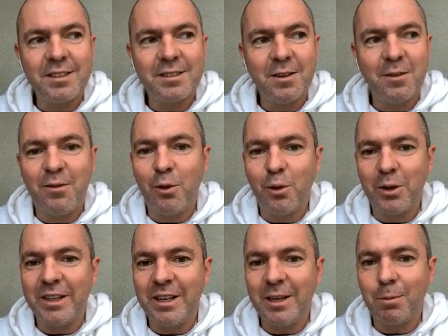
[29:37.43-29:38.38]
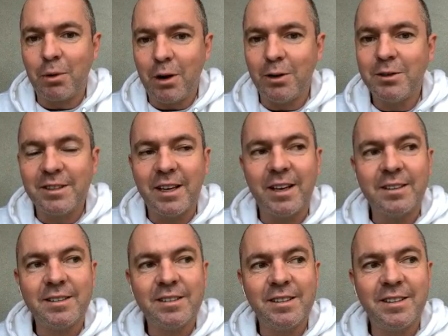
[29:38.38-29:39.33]
it's a 4-year
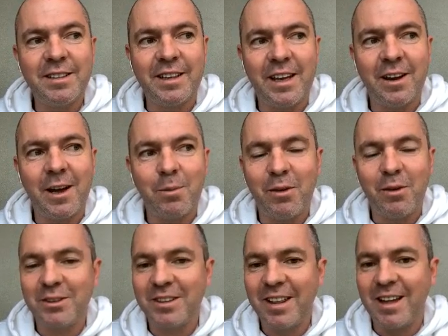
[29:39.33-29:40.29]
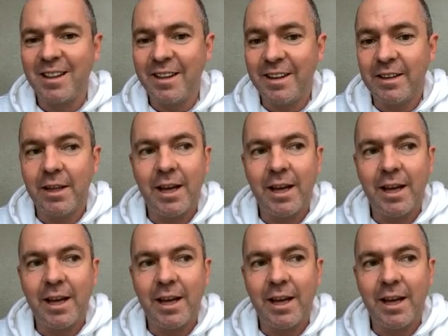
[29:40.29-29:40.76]
process to get up onto that thing.